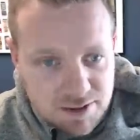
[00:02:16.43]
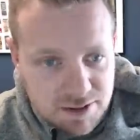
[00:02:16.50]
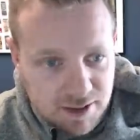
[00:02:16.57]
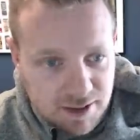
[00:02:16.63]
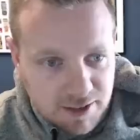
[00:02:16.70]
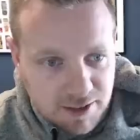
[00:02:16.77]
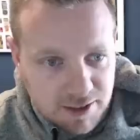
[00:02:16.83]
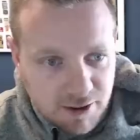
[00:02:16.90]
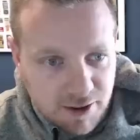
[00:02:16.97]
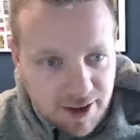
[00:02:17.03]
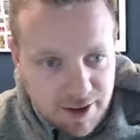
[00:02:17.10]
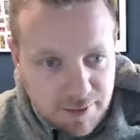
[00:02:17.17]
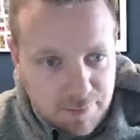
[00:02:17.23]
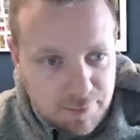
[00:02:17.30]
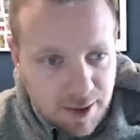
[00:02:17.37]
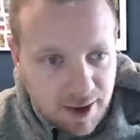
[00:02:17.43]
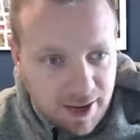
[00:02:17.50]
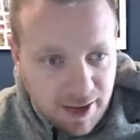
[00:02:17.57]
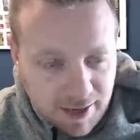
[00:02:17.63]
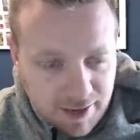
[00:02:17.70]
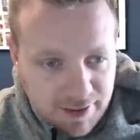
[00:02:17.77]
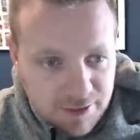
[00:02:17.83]
can go ahead and buy
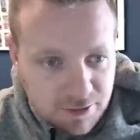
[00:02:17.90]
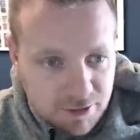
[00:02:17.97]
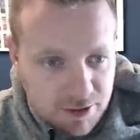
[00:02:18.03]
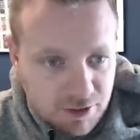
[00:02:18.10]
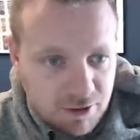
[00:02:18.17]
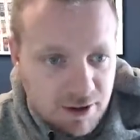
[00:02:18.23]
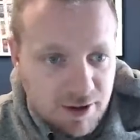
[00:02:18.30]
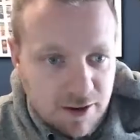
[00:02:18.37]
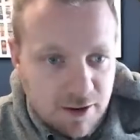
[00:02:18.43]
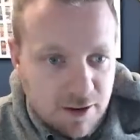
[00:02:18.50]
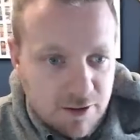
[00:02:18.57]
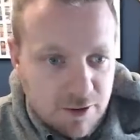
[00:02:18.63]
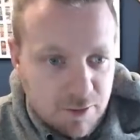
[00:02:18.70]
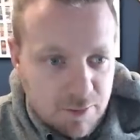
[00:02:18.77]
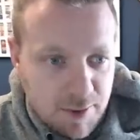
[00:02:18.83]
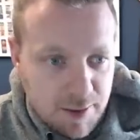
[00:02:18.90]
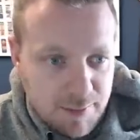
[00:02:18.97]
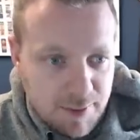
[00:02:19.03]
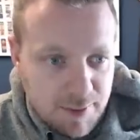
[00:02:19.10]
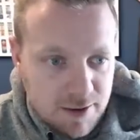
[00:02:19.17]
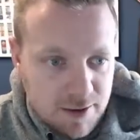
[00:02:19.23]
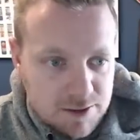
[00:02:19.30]
it either with a credit card or
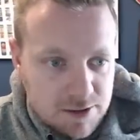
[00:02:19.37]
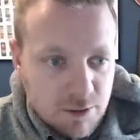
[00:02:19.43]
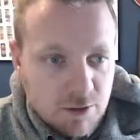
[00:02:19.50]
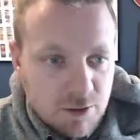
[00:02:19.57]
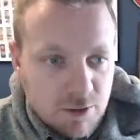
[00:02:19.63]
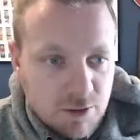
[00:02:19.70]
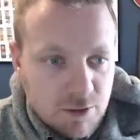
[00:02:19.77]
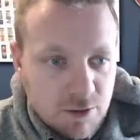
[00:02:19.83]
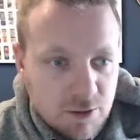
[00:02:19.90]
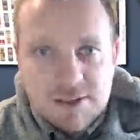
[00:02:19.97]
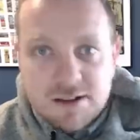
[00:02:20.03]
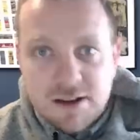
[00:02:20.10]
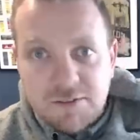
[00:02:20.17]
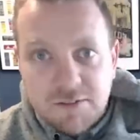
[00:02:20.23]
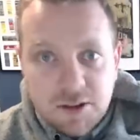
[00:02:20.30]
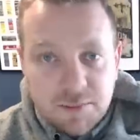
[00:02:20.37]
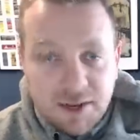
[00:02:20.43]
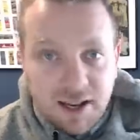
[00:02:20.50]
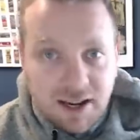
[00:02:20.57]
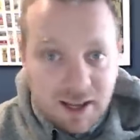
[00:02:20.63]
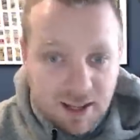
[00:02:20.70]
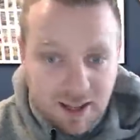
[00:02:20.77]
PayPal. So let's start from the
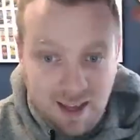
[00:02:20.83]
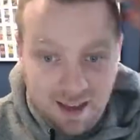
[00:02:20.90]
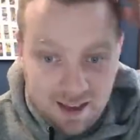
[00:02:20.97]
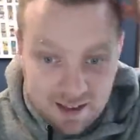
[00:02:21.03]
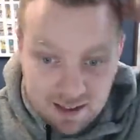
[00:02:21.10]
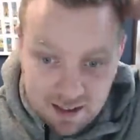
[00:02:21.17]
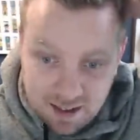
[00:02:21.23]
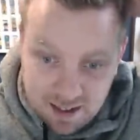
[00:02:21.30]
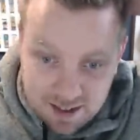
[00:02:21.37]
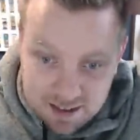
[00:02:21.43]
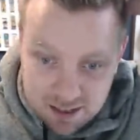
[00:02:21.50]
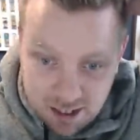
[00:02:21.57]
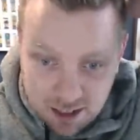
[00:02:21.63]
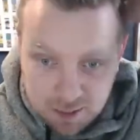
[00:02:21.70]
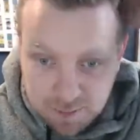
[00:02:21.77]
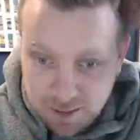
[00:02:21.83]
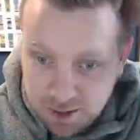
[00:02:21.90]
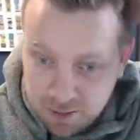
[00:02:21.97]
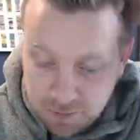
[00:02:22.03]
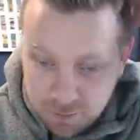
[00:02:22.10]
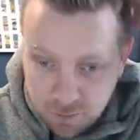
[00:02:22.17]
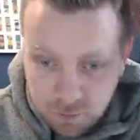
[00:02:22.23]
beginning and talk
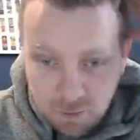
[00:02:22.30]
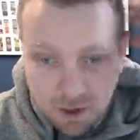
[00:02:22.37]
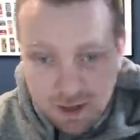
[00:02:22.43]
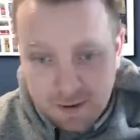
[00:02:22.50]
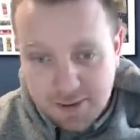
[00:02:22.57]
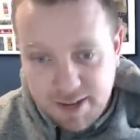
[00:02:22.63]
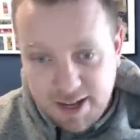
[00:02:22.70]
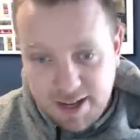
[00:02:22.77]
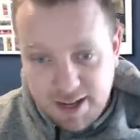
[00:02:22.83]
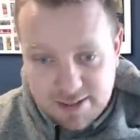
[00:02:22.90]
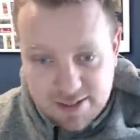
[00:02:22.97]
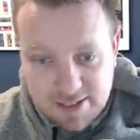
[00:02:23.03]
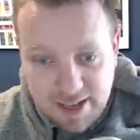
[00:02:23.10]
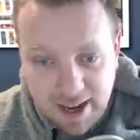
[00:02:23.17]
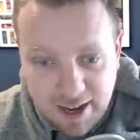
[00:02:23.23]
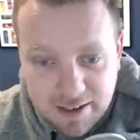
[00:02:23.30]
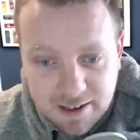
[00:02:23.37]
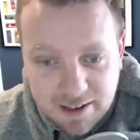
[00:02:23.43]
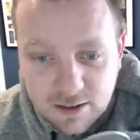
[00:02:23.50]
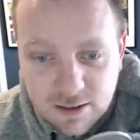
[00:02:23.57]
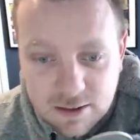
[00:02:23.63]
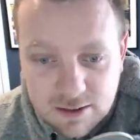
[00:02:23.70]
about what that stack
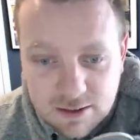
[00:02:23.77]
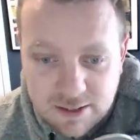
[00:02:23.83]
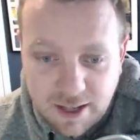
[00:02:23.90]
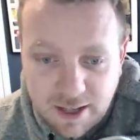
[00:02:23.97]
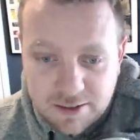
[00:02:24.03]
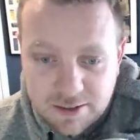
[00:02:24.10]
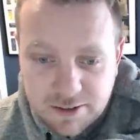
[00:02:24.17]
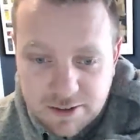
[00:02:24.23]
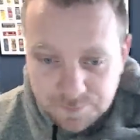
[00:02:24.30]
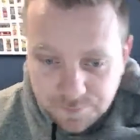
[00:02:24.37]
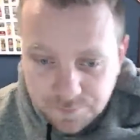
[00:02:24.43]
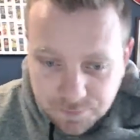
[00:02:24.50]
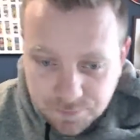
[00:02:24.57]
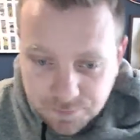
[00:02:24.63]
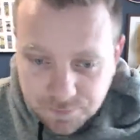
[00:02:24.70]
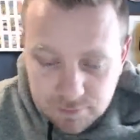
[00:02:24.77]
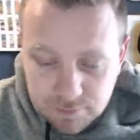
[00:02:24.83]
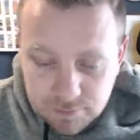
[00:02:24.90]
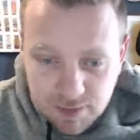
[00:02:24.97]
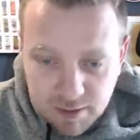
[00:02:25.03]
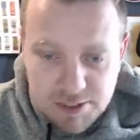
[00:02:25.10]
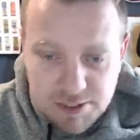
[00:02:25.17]
looks like. So
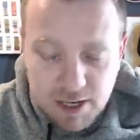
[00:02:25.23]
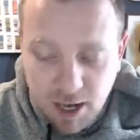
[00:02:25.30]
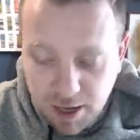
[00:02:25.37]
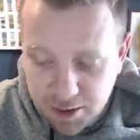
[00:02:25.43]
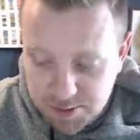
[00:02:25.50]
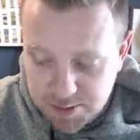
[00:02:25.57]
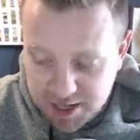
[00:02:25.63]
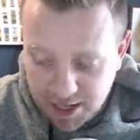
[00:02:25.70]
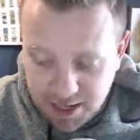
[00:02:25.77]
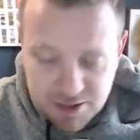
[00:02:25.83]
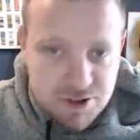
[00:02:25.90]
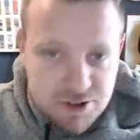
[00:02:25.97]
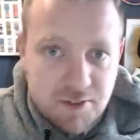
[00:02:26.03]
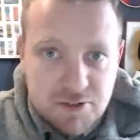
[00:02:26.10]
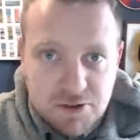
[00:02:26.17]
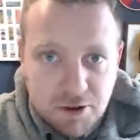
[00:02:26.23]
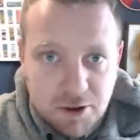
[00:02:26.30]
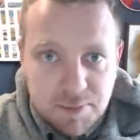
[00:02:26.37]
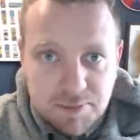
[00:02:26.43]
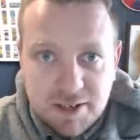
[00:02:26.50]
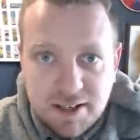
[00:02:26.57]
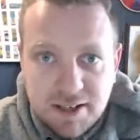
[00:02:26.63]
it's 100%
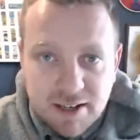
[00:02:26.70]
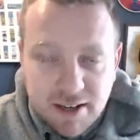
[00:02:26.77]
JavaScript.